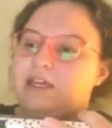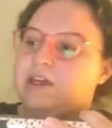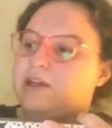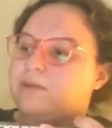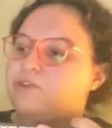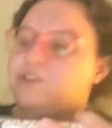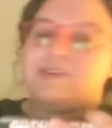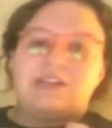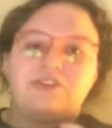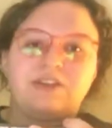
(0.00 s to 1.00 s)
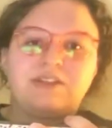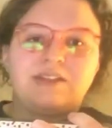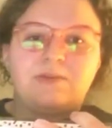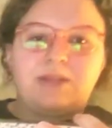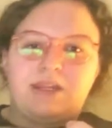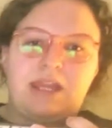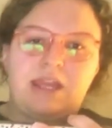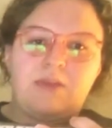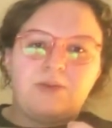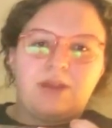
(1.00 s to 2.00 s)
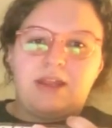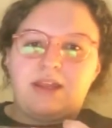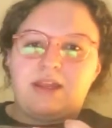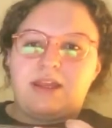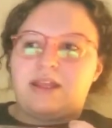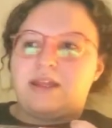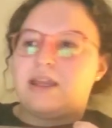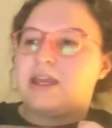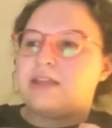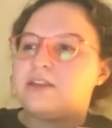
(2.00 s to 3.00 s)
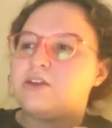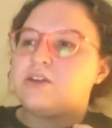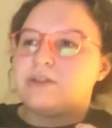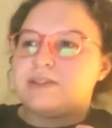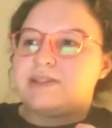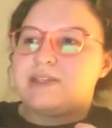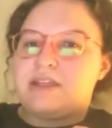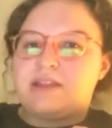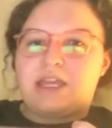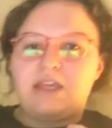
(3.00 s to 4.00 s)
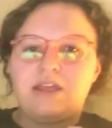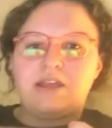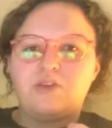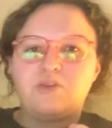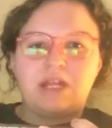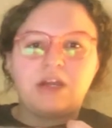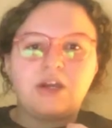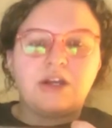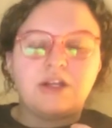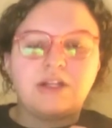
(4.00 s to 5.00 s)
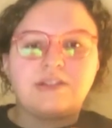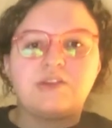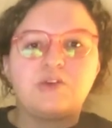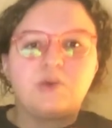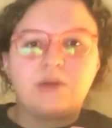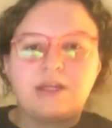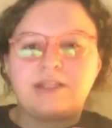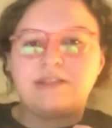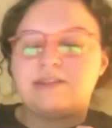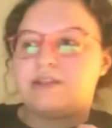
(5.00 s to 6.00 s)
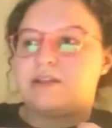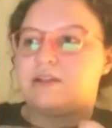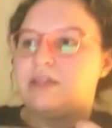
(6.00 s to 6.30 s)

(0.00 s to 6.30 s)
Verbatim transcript: Um, she was like dressed up in an apron and had the currency like credit cards and coins and